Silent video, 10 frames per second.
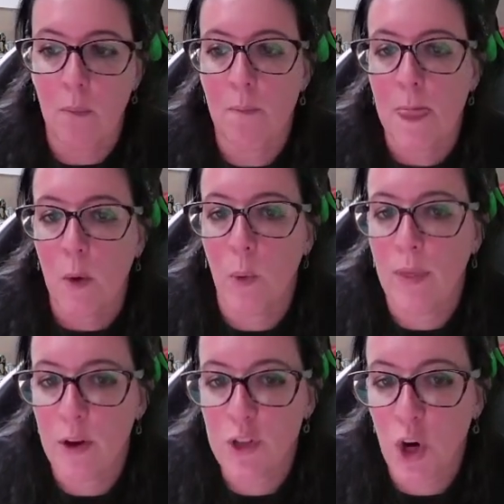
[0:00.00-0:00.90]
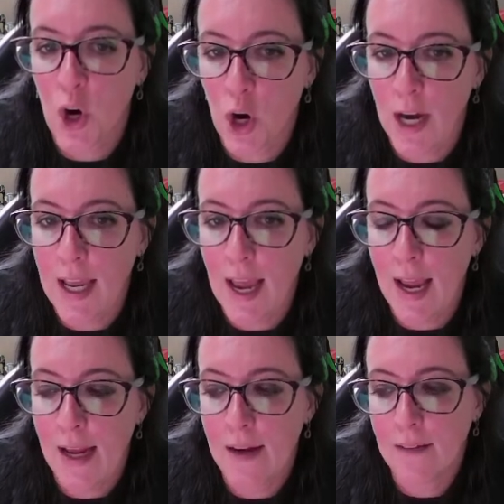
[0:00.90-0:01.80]
when there's a
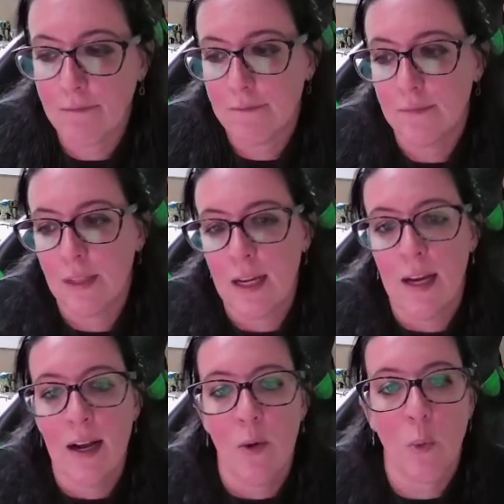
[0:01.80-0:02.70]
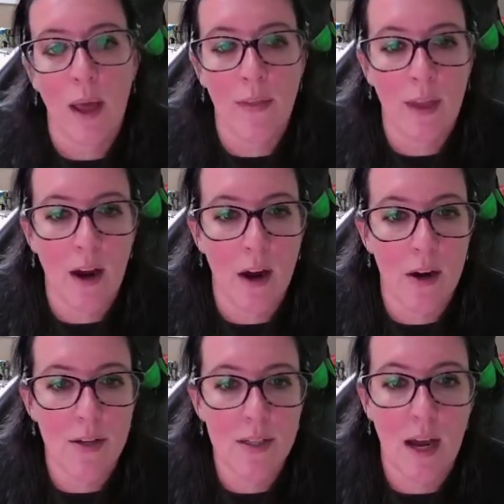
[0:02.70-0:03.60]
hurricane, when
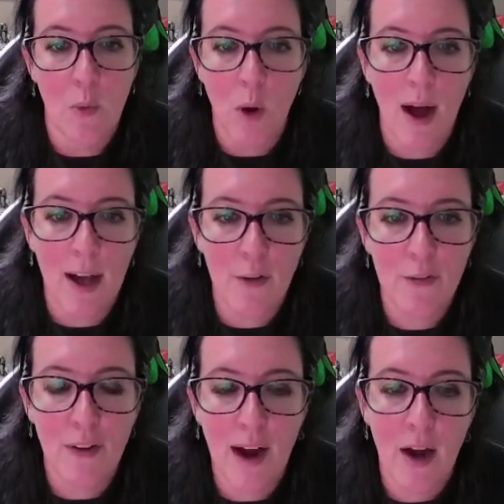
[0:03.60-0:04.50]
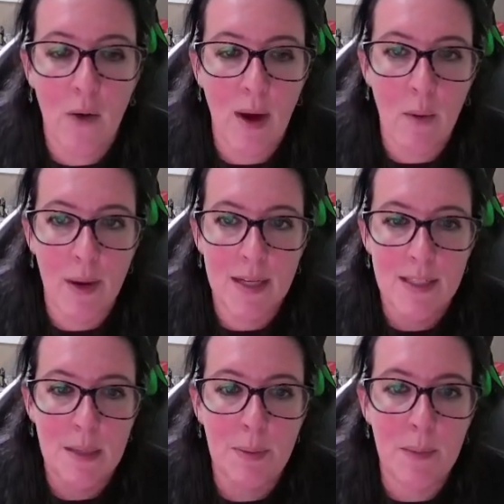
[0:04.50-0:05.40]
there's a wildfire, right? We see
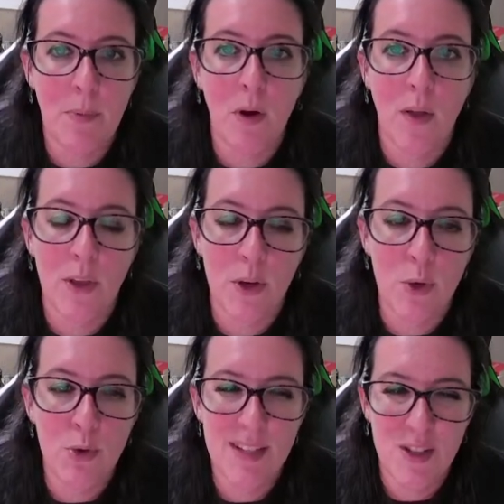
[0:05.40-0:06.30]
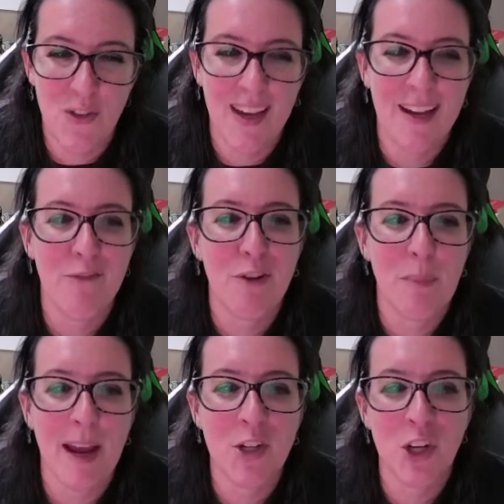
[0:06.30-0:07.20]
people on the news. These are the
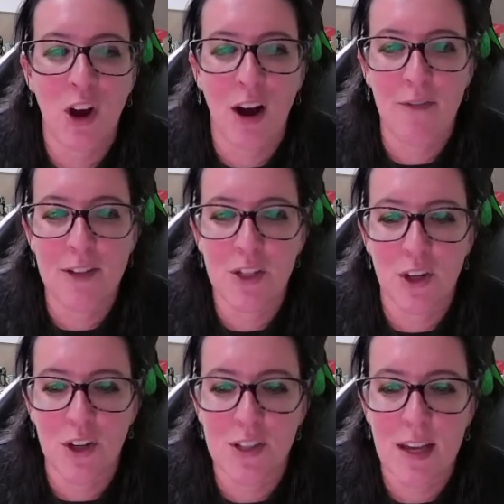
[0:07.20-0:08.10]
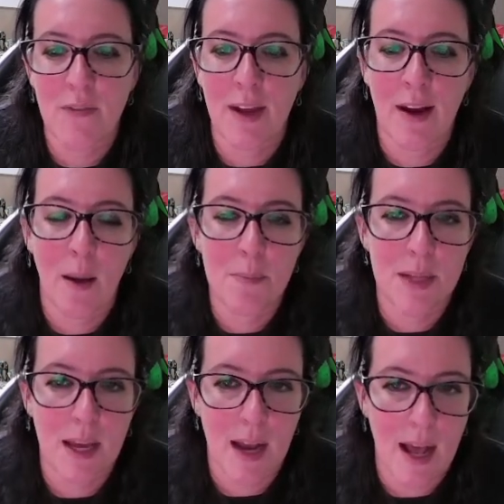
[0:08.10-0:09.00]
information officers giving an
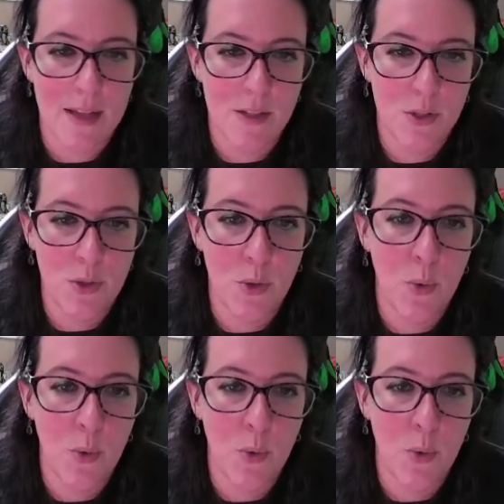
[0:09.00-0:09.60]
update as to